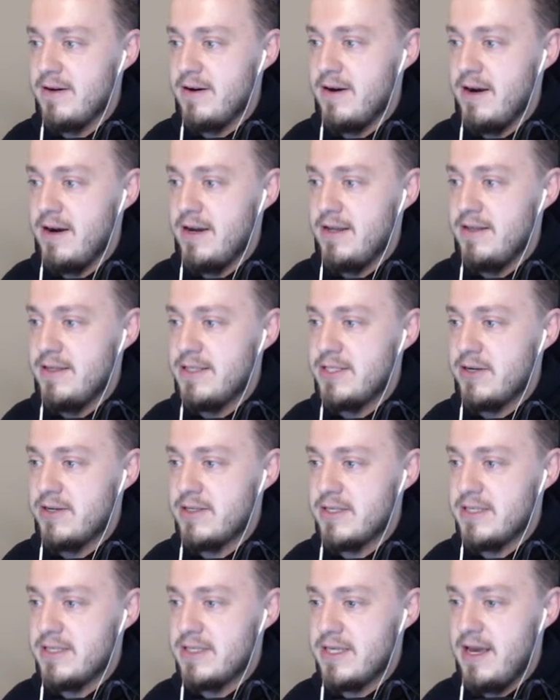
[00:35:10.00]
All right, let's talk
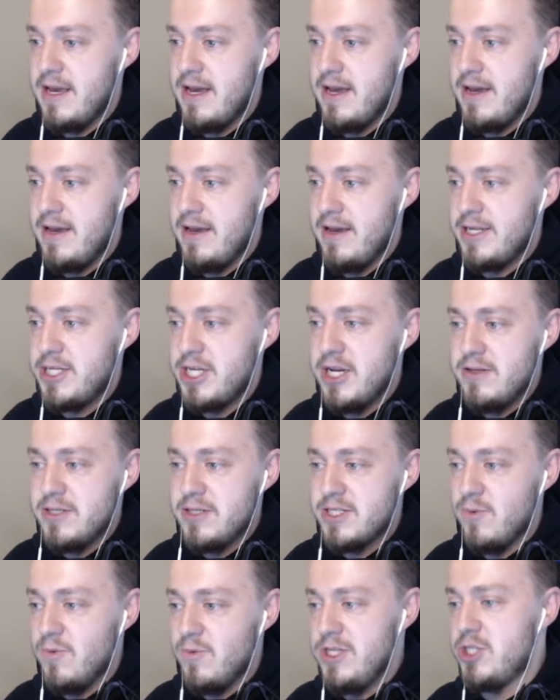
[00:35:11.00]
to this guy. I
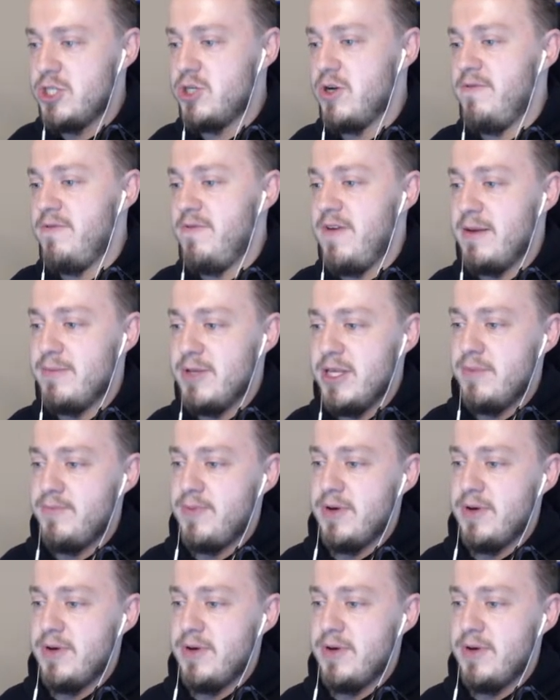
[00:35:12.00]
challenged the Winstraight family,